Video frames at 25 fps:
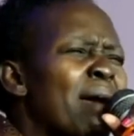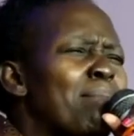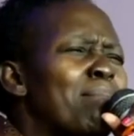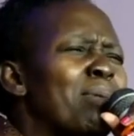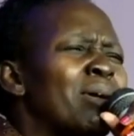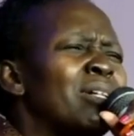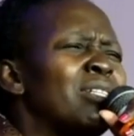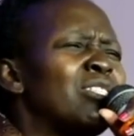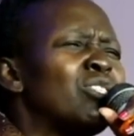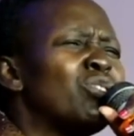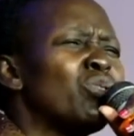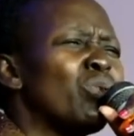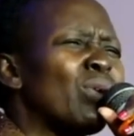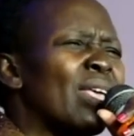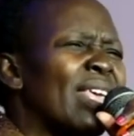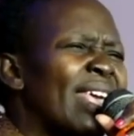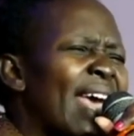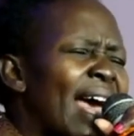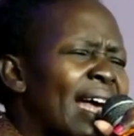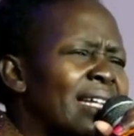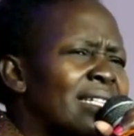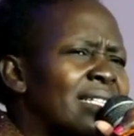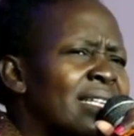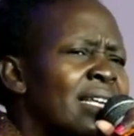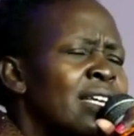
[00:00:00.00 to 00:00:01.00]
to
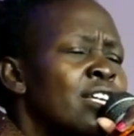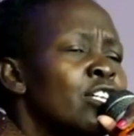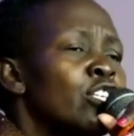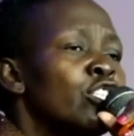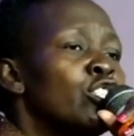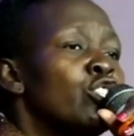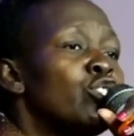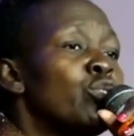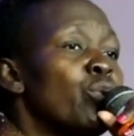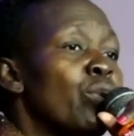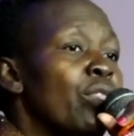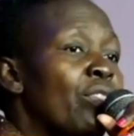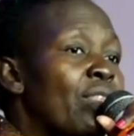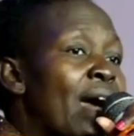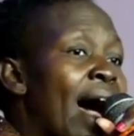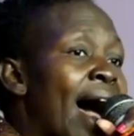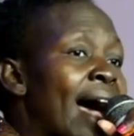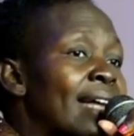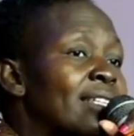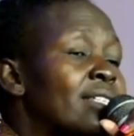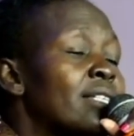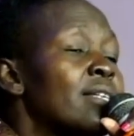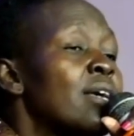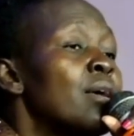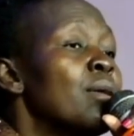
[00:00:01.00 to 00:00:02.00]
get to that
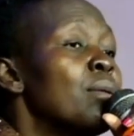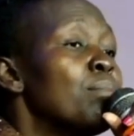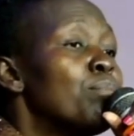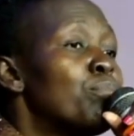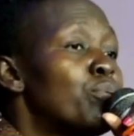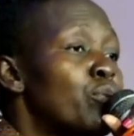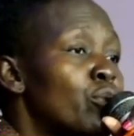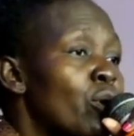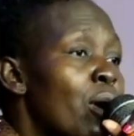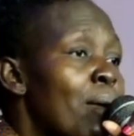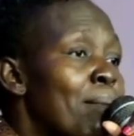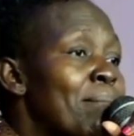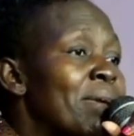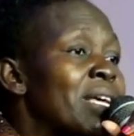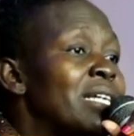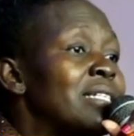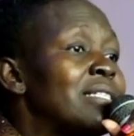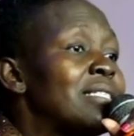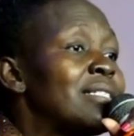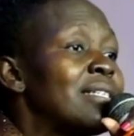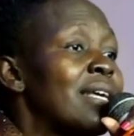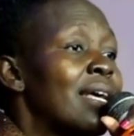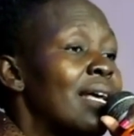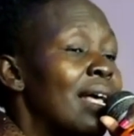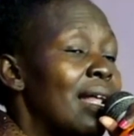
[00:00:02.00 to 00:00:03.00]
promised
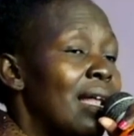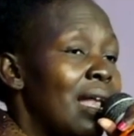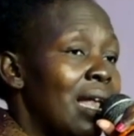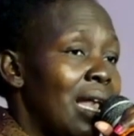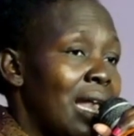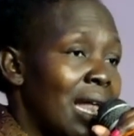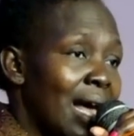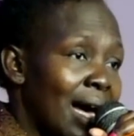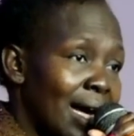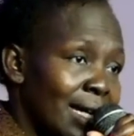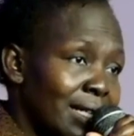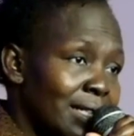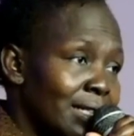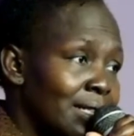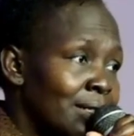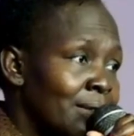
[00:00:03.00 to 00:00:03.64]
land.